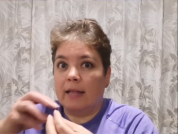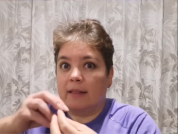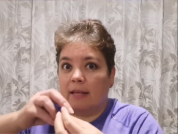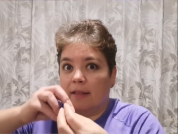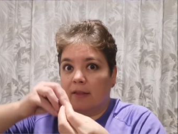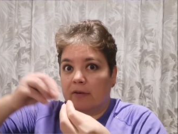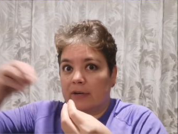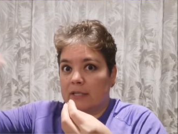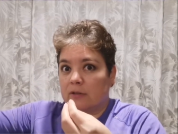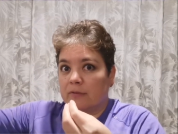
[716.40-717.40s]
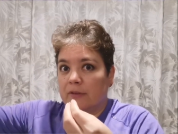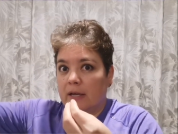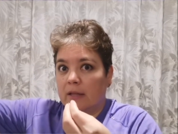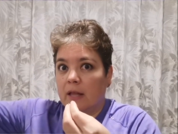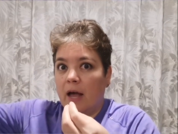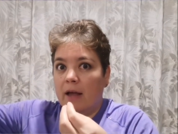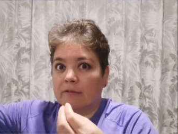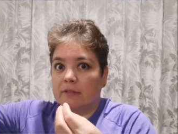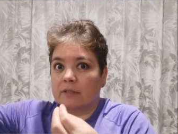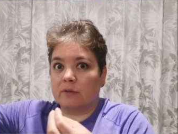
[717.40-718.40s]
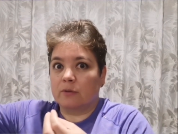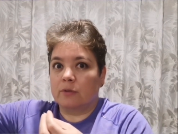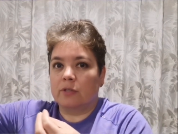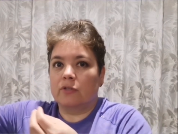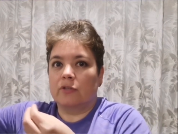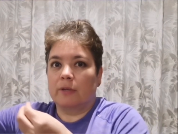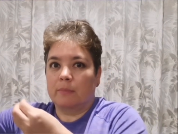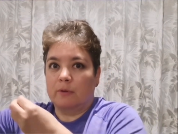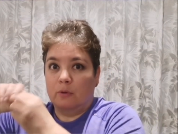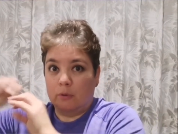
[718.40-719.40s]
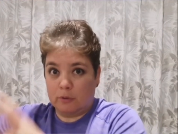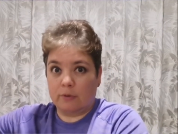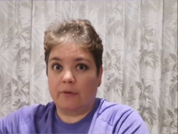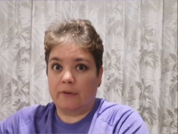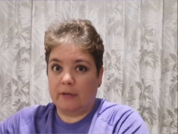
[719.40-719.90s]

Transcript: and then the rest of their lives to teach them not to